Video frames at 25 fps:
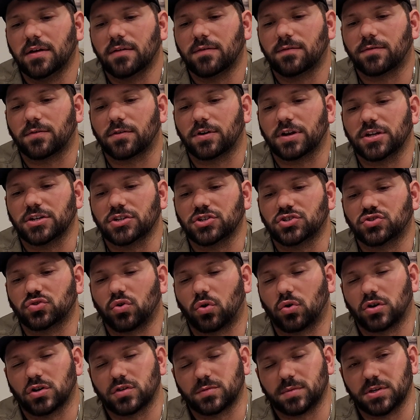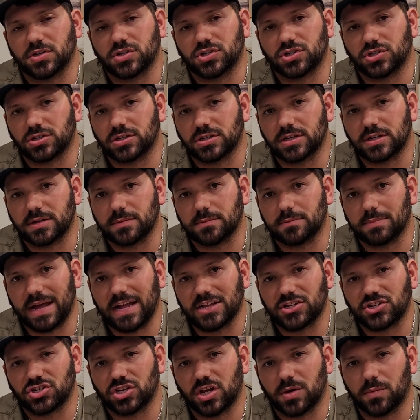for inshore, especially
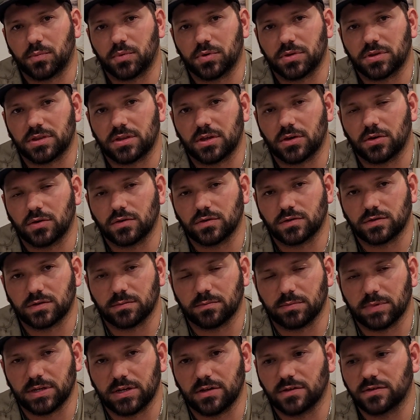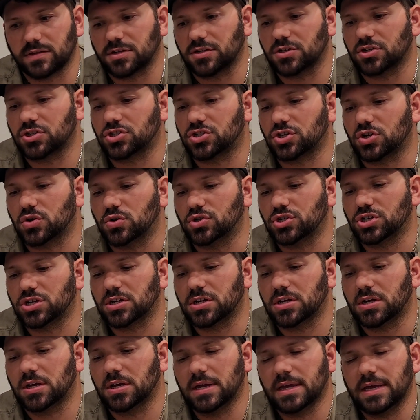matching up with those minnows I just showed you.